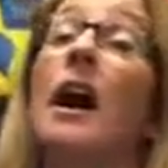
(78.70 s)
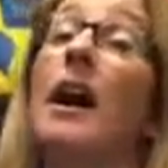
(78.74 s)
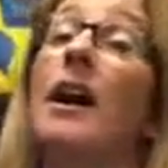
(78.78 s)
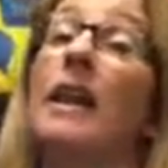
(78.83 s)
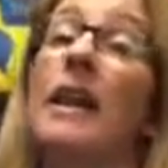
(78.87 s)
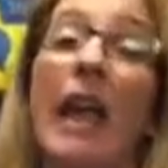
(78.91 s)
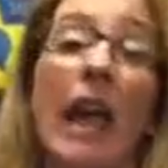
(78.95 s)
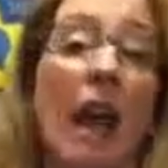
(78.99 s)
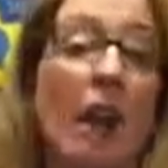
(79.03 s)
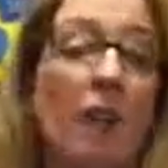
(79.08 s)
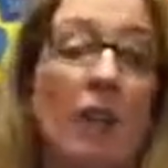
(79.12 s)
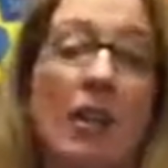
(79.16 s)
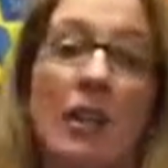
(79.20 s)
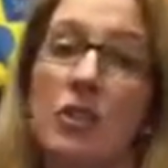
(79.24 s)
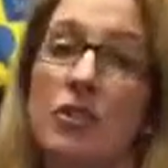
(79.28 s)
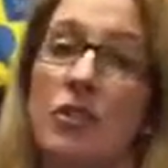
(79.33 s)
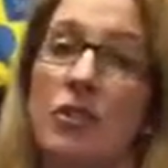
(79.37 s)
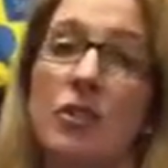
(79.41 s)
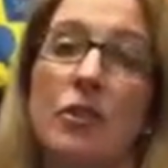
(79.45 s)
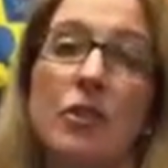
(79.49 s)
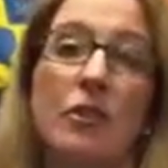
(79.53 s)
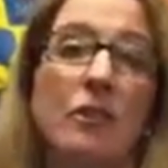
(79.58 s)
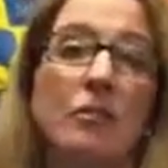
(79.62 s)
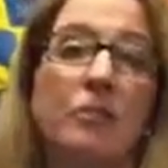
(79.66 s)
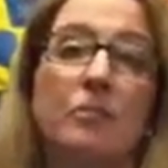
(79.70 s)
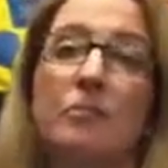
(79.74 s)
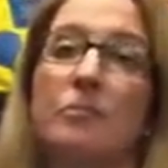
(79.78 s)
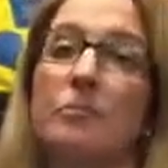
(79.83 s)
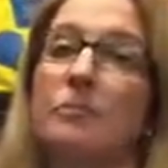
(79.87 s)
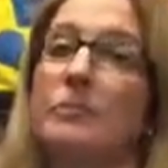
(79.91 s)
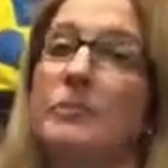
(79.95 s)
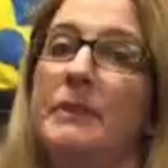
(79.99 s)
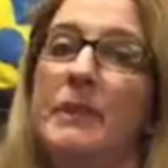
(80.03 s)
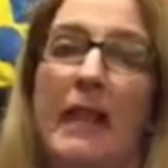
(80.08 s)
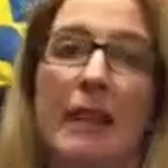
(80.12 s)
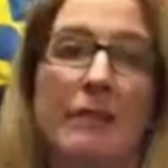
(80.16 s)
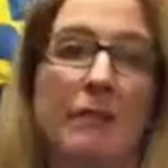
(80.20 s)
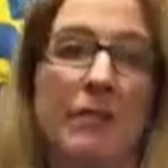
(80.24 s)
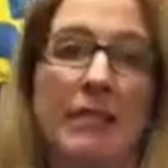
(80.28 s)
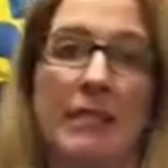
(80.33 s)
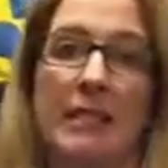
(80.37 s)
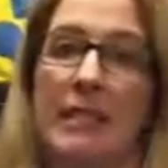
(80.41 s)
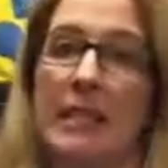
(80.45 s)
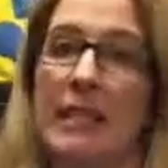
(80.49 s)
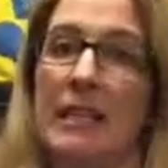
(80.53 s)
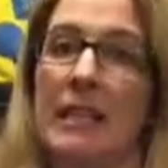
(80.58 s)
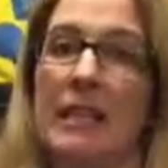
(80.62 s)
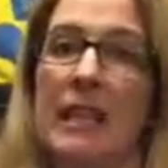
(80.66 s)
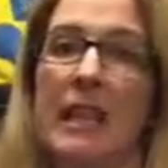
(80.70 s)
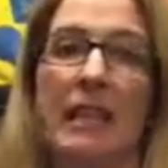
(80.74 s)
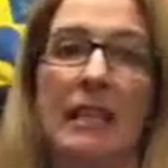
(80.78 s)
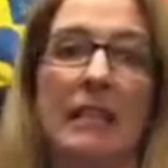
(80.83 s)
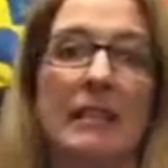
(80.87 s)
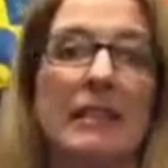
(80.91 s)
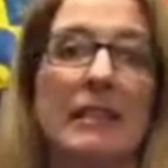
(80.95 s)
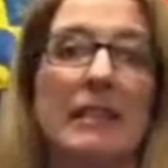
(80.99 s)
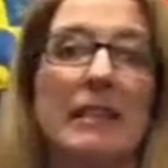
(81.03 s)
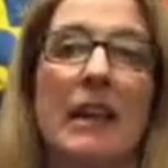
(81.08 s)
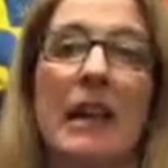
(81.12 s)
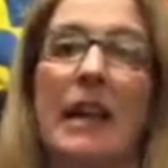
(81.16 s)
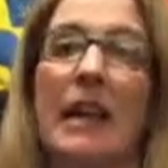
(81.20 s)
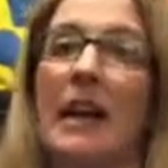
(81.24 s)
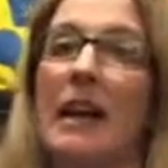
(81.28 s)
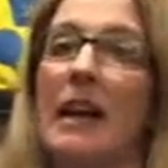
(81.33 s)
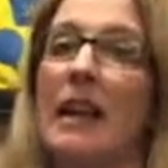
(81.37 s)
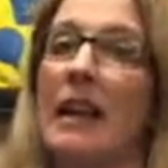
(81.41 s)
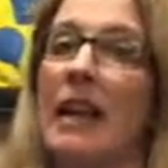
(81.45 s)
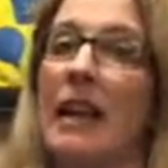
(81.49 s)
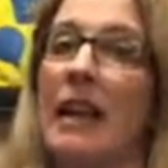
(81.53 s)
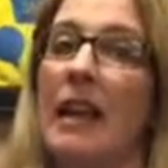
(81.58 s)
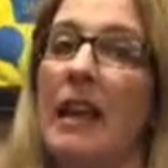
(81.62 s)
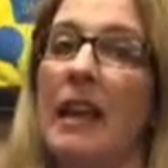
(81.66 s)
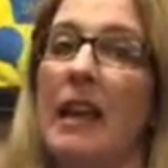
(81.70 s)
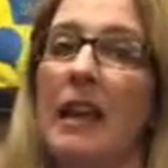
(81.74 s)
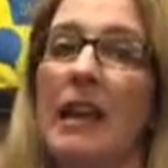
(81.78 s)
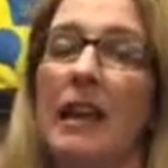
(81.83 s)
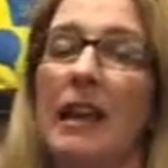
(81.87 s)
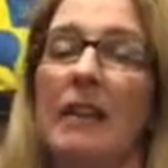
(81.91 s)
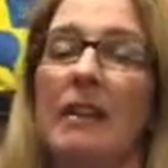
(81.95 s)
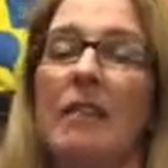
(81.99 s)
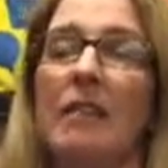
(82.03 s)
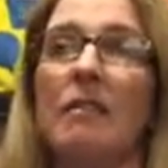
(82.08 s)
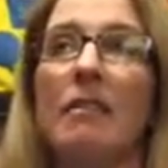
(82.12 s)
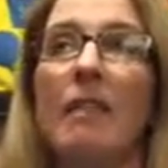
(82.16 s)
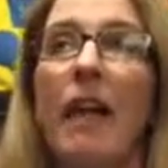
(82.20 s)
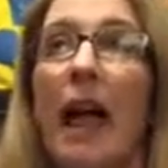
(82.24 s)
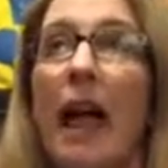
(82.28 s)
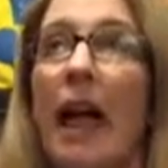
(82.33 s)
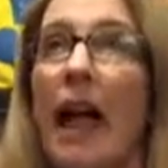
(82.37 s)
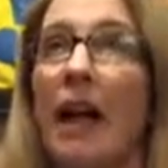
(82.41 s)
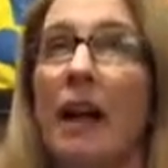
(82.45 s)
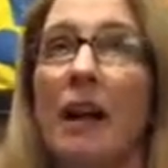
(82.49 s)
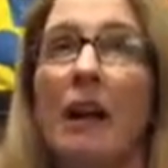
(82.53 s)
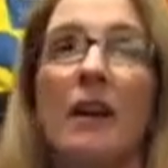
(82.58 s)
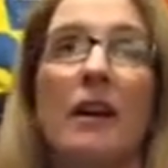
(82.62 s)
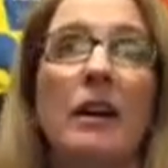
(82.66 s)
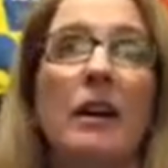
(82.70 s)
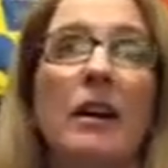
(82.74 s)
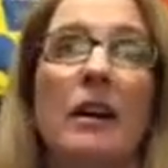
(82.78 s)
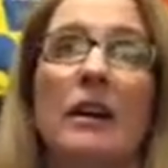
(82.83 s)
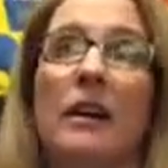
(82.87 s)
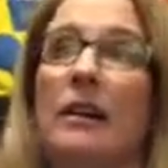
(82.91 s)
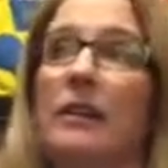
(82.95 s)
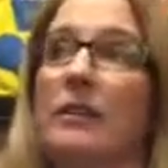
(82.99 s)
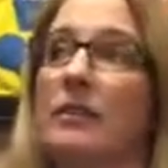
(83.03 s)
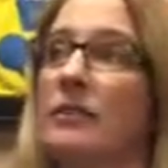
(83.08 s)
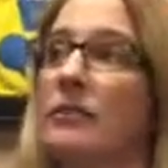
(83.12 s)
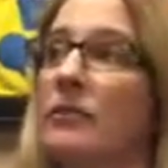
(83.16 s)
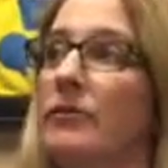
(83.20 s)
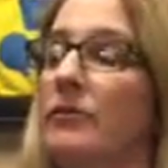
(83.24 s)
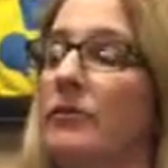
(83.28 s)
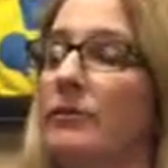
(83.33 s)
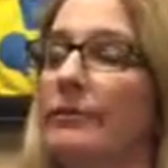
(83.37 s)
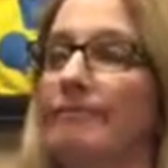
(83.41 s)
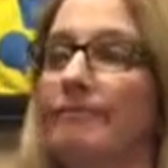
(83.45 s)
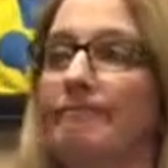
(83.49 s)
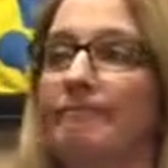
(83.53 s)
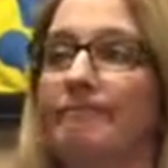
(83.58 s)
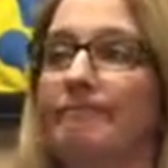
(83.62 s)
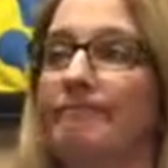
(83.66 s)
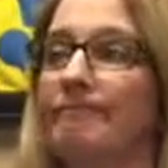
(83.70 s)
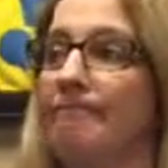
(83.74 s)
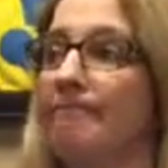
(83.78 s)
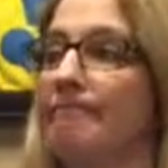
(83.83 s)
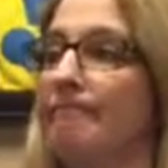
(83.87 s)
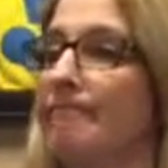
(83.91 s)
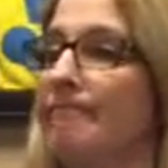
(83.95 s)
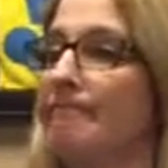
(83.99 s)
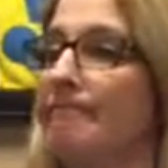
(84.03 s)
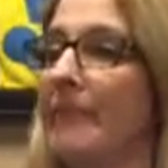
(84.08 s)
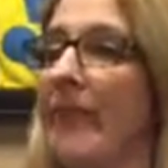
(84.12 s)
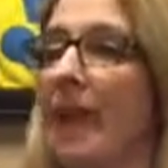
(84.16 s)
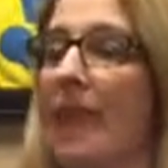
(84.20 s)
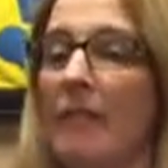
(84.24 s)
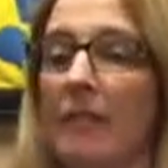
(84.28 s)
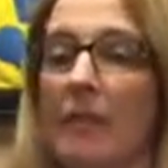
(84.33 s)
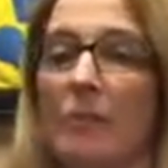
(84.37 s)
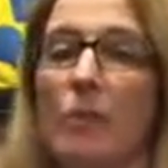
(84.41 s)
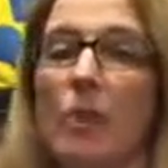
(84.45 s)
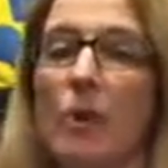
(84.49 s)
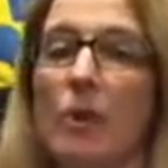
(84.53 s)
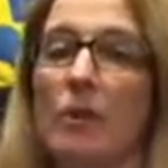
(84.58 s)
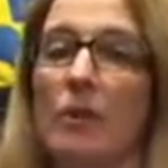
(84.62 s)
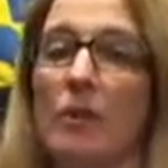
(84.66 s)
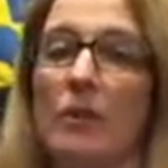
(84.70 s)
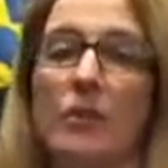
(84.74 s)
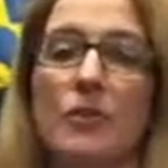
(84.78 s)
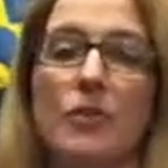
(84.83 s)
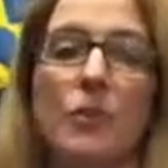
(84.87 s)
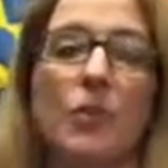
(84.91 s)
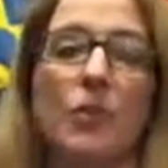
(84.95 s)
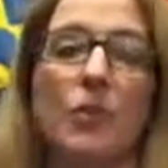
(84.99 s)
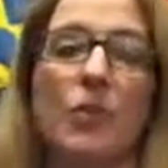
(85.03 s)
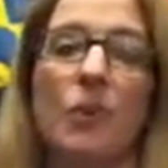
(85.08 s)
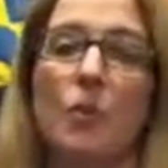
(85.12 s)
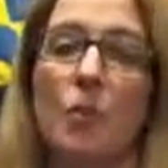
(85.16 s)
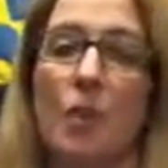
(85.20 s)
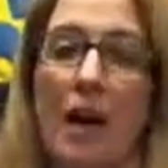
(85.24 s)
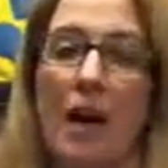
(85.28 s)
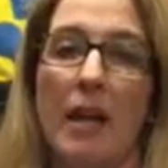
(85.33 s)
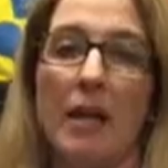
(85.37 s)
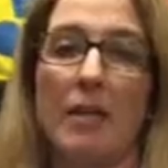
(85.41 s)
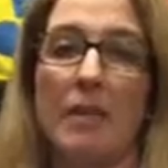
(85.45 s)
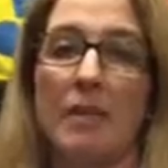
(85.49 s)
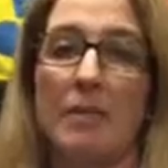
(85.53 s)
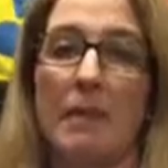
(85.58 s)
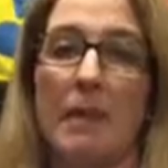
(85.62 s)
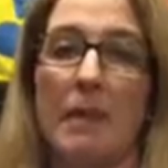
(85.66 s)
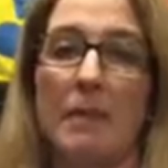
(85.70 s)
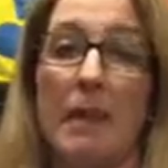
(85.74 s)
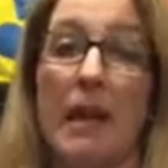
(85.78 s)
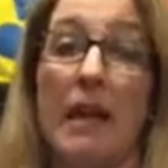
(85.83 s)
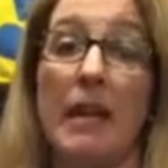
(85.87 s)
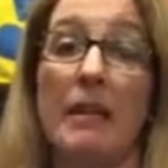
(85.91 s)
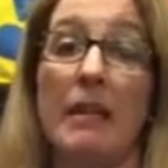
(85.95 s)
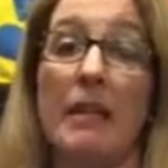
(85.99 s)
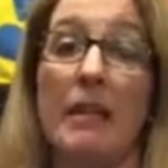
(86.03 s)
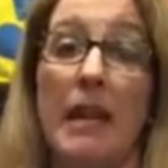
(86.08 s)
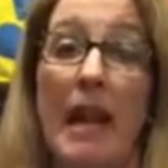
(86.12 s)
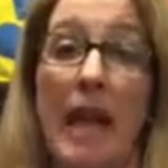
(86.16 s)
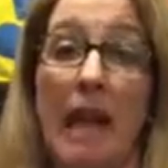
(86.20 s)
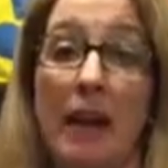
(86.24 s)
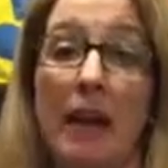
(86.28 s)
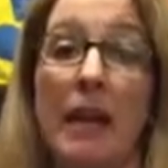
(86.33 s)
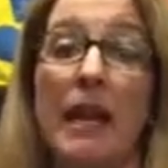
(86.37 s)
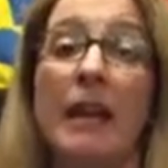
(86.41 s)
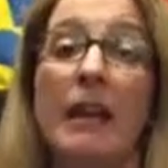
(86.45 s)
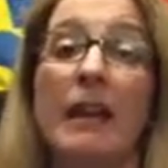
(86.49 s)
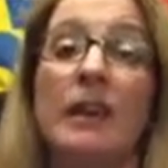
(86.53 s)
a character deficit, and it's not a lack of having morals or wanting to be a pain in the neck.